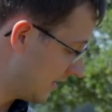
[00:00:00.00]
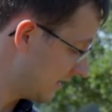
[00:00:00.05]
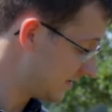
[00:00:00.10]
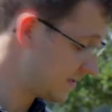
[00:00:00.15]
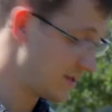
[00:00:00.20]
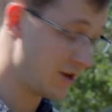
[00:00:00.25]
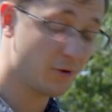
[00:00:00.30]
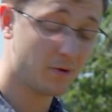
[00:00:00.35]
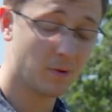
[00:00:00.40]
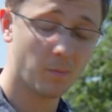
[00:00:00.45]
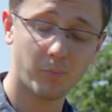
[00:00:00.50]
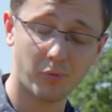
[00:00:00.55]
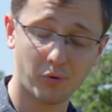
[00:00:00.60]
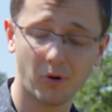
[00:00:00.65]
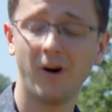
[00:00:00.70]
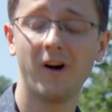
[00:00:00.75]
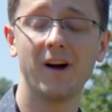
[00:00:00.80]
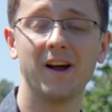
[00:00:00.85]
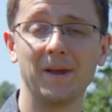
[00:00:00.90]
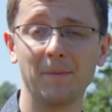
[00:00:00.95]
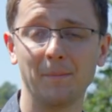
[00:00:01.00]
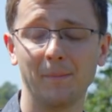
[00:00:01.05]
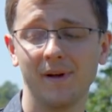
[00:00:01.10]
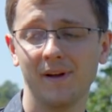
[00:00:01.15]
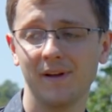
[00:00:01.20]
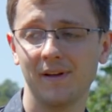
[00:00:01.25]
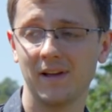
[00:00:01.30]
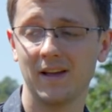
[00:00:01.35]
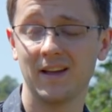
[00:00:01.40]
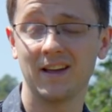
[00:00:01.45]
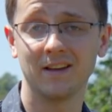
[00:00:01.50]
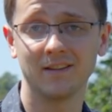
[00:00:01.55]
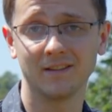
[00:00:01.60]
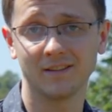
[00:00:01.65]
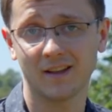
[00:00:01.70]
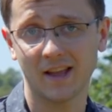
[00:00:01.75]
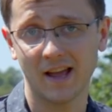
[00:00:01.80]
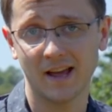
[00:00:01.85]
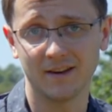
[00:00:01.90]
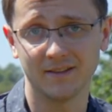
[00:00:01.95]
it's the only prime
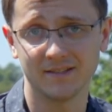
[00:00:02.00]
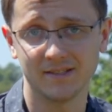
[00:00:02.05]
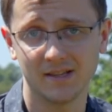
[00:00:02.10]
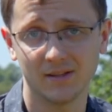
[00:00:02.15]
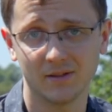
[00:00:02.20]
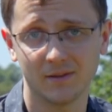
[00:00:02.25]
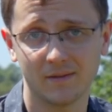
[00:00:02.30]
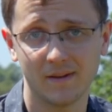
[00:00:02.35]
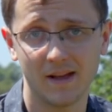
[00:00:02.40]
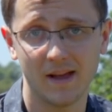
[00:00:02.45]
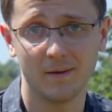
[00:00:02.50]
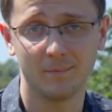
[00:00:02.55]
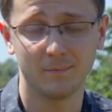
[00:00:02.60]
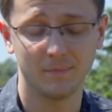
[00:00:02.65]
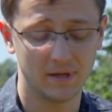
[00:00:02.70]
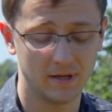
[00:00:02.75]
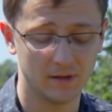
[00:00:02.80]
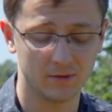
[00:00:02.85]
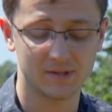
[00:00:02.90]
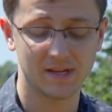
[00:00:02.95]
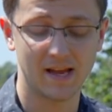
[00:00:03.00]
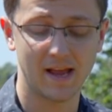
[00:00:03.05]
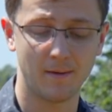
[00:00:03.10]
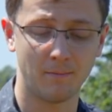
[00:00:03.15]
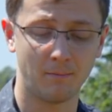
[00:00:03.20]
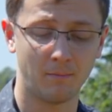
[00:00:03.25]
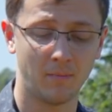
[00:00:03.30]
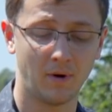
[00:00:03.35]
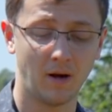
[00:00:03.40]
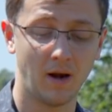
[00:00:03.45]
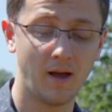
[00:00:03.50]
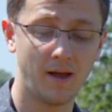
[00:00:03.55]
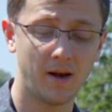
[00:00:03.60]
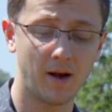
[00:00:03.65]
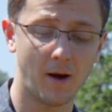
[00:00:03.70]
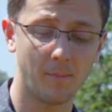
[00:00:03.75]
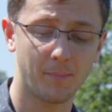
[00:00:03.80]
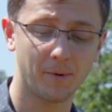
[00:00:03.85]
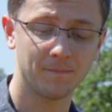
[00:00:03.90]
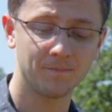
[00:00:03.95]
in Canon's EOS M
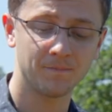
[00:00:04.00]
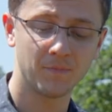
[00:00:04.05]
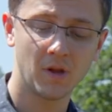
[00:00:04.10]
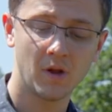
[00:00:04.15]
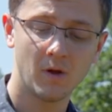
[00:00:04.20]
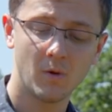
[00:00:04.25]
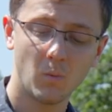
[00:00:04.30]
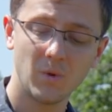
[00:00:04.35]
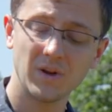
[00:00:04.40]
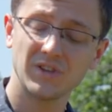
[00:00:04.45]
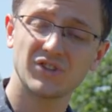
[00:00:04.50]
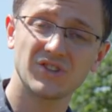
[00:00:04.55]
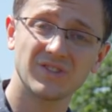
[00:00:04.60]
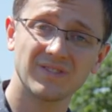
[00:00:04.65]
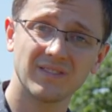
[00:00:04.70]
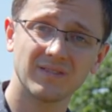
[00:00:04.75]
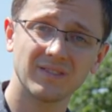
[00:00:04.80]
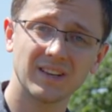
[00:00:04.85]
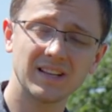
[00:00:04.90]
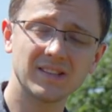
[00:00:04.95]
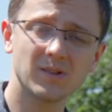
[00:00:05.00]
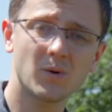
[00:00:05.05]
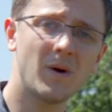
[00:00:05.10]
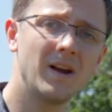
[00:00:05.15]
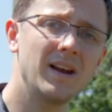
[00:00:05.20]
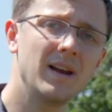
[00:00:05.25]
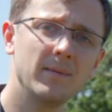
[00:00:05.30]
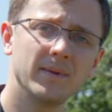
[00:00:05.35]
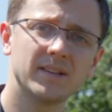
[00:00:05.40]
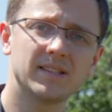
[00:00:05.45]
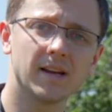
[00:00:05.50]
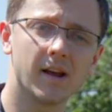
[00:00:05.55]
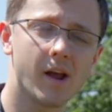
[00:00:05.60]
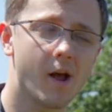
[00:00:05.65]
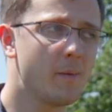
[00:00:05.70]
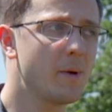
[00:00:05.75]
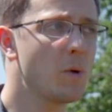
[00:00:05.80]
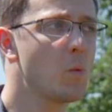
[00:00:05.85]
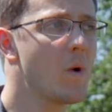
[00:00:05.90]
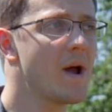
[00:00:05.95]
lineup, which is quite limiting.
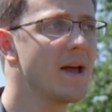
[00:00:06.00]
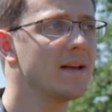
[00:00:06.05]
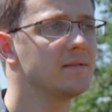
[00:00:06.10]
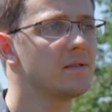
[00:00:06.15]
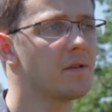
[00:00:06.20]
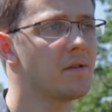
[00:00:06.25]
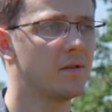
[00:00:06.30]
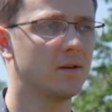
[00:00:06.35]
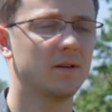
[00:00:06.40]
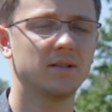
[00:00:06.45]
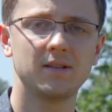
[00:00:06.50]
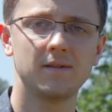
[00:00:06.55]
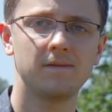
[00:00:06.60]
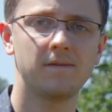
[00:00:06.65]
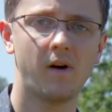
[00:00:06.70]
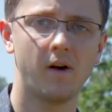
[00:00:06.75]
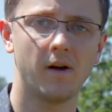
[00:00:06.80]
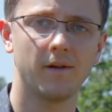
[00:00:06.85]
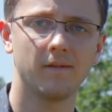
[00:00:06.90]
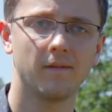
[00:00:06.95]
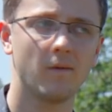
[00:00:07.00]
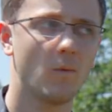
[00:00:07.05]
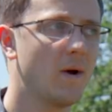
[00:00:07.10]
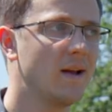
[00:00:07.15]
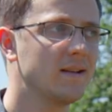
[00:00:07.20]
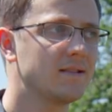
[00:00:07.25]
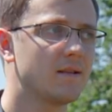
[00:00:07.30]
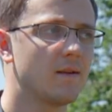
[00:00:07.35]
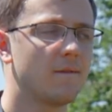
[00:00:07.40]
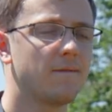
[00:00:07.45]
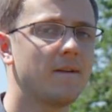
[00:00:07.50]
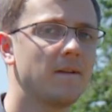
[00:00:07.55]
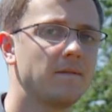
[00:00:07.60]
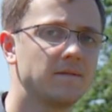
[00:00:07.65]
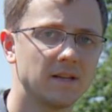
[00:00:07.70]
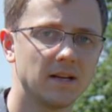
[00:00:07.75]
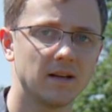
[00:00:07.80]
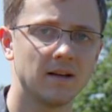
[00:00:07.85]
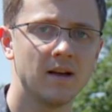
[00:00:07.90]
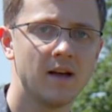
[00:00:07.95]
I mean, where's the 35? Where's the
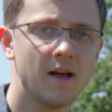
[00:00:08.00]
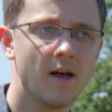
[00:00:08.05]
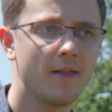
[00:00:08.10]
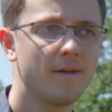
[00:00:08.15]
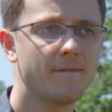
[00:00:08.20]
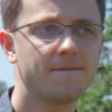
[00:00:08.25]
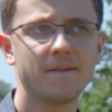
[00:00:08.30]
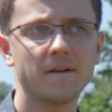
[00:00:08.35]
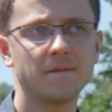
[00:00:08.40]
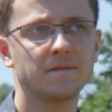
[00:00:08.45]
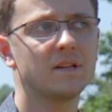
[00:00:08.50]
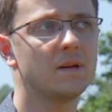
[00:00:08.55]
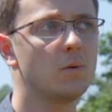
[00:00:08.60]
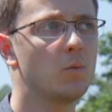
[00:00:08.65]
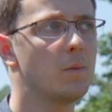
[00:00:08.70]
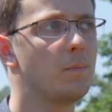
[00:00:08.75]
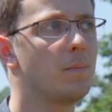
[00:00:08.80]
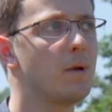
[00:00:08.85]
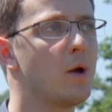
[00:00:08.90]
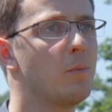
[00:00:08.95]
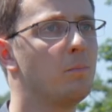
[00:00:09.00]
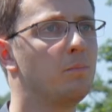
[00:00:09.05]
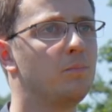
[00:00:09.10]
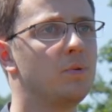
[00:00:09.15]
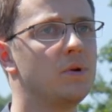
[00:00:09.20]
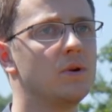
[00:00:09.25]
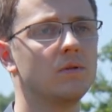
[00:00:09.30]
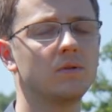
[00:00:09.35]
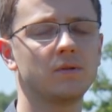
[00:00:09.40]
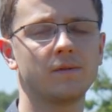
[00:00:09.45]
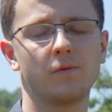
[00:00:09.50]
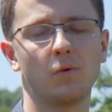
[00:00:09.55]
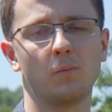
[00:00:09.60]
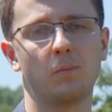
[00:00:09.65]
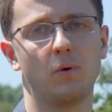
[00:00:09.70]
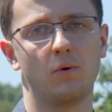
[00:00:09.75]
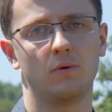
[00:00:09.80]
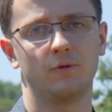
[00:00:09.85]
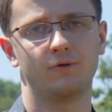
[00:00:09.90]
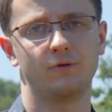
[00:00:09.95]
50? The 50 would be a beautiful
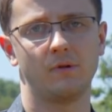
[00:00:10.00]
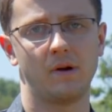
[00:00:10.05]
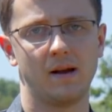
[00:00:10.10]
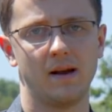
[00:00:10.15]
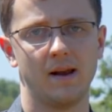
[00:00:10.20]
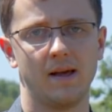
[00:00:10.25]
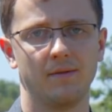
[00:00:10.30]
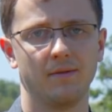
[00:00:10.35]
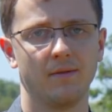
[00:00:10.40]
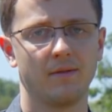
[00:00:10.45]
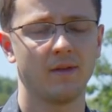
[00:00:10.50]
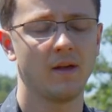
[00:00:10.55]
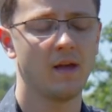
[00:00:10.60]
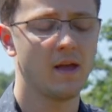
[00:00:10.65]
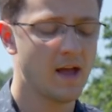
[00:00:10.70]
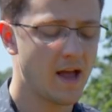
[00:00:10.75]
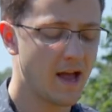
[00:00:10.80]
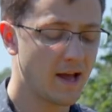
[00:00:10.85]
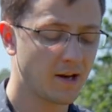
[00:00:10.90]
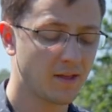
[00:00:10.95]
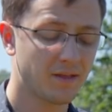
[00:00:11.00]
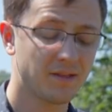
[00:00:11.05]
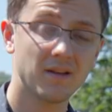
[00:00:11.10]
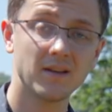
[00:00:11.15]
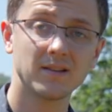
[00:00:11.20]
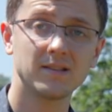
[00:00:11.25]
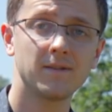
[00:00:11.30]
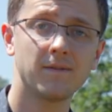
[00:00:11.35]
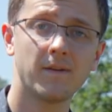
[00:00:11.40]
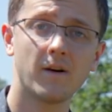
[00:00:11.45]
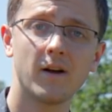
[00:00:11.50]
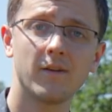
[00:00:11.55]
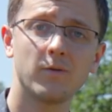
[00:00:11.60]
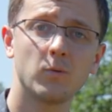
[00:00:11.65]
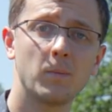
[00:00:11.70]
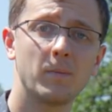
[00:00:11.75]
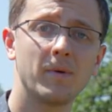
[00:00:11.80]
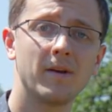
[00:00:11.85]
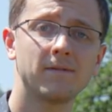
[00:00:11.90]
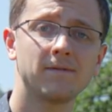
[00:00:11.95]
portrait length, and a 35
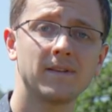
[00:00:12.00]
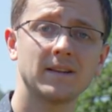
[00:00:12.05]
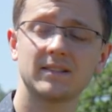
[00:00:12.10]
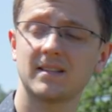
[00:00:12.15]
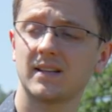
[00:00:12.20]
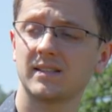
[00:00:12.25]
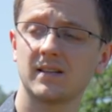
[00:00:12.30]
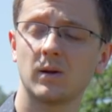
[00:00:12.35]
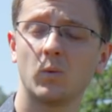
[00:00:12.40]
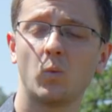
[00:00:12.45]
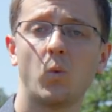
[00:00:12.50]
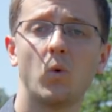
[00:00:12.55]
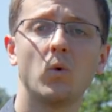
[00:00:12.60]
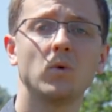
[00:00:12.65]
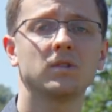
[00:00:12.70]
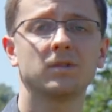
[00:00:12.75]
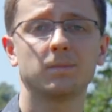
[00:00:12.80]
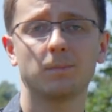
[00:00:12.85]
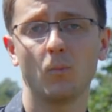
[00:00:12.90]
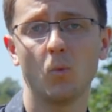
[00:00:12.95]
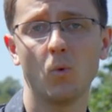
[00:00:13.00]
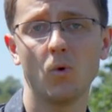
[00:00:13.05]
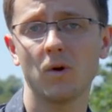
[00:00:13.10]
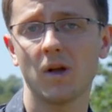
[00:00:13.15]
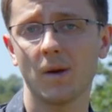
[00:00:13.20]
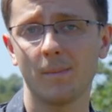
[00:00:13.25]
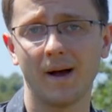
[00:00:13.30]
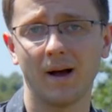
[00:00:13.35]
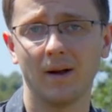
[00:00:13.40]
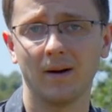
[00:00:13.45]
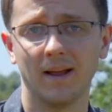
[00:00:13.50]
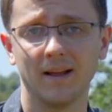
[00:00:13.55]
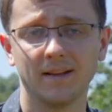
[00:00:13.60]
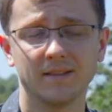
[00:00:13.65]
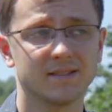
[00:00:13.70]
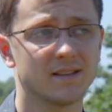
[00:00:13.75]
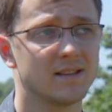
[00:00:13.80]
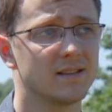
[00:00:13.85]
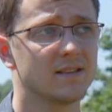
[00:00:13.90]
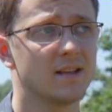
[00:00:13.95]
would be a fantastic walkabout
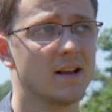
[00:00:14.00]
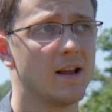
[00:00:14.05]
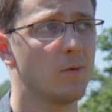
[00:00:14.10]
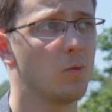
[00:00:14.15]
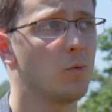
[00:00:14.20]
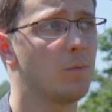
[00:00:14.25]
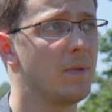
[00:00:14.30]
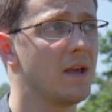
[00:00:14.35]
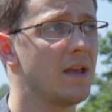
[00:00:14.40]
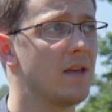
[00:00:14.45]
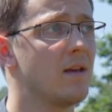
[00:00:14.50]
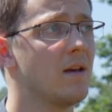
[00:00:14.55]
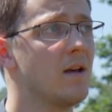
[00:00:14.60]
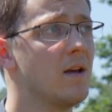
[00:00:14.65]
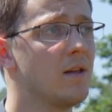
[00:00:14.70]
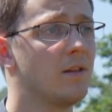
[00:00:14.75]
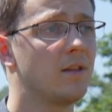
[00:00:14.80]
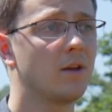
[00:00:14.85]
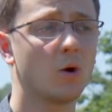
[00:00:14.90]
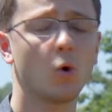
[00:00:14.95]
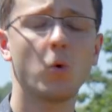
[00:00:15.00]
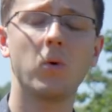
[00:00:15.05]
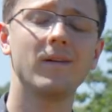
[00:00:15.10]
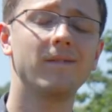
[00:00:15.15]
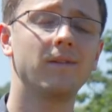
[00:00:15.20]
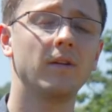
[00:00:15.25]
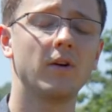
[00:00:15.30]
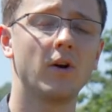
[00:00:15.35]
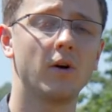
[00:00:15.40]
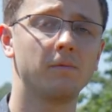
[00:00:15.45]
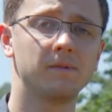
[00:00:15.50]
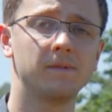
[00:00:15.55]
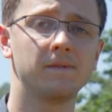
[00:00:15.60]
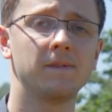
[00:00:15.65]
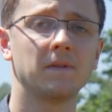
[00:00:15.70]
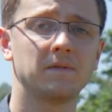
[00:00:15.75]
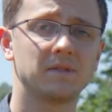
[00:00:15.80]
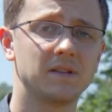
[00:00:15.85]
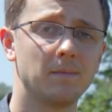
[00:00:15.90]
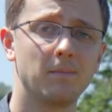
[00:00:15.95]
lens. It would be the equivalent of a
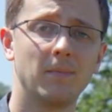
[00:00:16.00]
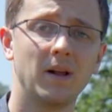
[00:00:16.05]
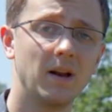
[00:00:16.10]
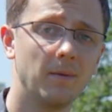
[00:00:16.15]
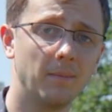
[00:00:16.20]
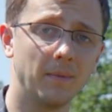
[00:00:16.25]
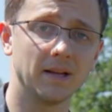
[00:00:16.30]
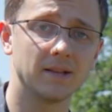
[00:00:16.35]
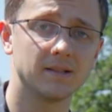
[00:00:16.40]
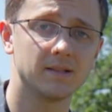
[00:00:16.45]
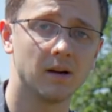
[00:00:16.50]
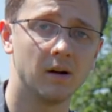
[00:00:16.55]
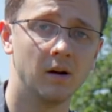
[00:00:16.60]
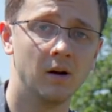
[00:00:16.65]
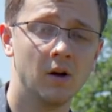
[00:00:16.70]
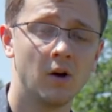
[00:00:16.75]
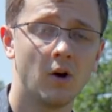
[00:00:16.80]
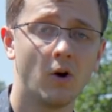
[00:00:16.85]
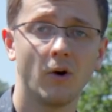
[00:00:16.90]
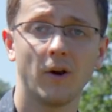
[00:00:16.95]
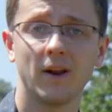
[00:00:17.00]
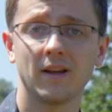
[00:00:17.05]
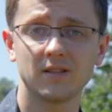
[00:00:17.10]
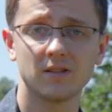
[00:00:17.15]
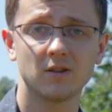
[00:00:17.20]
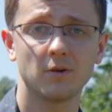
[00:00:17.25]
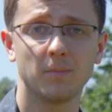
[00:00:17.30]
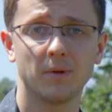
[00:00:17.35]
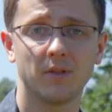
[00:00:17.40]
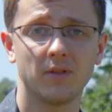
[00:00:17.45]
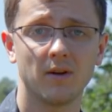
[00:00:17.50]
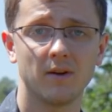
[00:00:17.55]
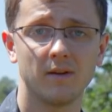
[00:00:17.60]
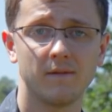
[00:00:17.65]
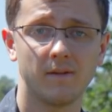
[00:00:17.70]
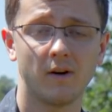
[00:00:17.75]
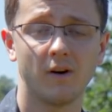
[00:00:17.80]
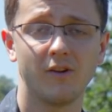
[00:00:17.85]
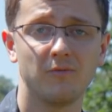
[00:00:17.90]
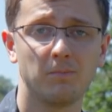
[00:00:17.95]
50mm on a Super
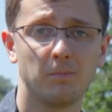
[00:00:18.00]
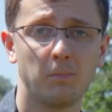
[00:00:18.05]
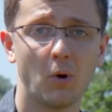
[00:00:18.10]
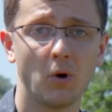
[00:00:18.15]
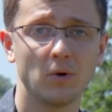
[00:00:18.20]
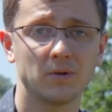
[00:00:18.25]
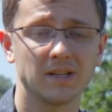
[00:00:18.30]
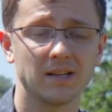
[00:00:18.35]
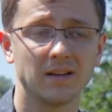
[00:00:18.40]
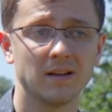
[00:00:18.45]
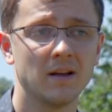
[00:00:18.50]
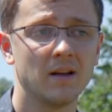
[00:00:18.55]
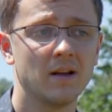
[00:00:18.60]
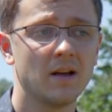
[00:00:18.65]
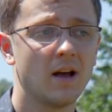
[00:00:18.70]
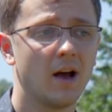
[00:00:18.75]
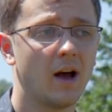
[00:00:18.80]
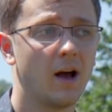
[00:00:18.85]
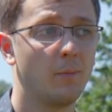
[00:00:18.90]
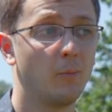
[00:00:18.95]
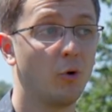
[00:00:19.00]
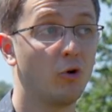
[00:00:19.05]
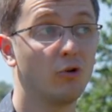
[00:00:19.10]
35 body, on